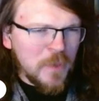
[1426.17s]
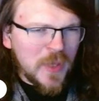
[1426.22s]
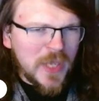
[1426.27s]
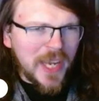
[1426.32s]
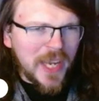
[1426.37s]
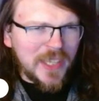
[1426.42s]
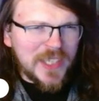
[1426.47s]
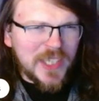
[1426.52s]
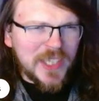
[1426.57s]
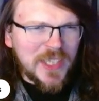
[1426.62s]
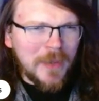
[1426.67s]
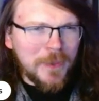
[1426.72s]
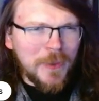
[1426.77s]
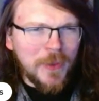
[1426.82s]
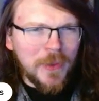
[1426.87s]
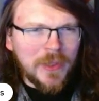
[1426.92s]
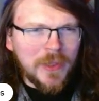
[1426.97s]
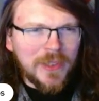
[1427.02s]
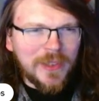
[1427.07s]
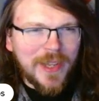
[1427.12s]
Yeah, because it's up
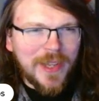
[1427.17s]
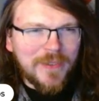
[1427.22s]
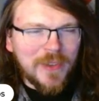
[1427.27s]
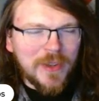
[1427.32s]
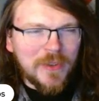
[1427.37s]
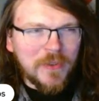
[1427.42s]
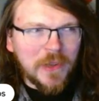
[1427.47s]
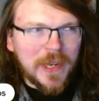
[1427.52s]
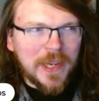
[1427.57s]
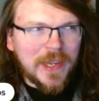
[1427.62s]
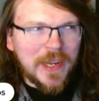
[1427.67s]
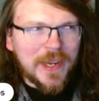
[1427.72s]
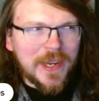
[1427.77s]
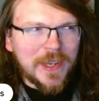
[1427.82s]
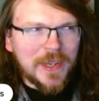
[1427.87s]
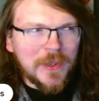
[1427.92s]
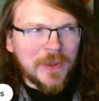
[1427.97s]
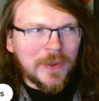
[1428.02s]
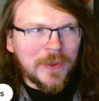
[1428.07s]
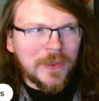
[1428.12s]
to 11 right
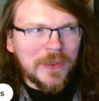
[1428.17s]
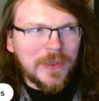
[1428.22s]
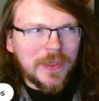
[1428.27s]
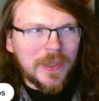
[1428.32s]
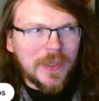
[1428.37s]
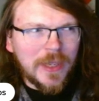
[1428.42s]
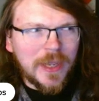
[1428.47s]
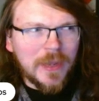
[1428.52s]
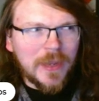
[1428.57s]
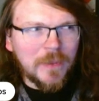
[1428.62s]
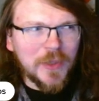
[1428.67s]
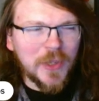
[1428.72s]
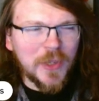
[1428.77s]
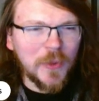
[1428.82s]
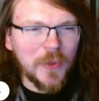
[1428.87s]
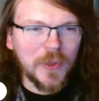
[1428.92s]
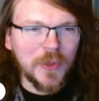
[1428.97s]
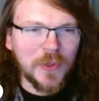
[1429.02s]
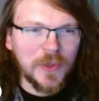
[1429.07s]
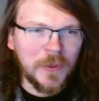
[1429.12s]
now
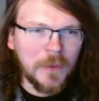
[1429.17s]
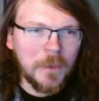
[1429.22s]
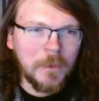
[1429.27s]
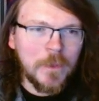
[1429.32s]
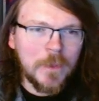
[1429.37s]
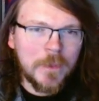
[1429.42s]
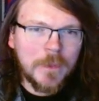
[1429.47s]
total.